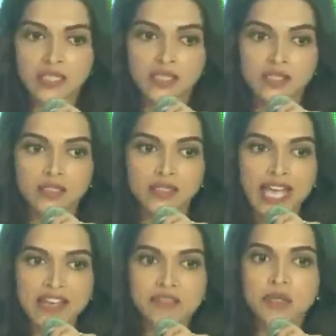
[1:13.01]
Uh,
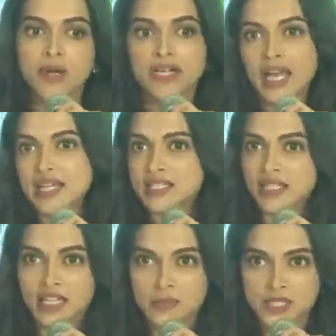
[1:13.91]
everyone has
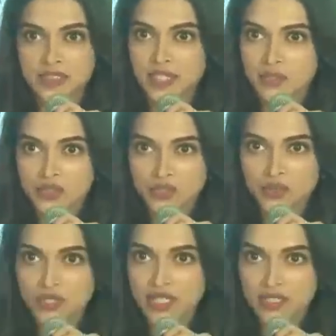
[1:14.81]
their ups and downs
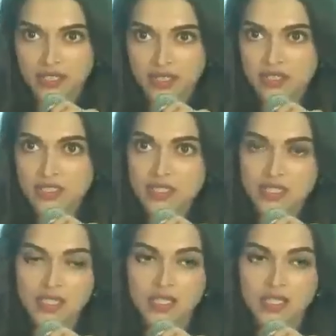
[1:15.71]
through their careers.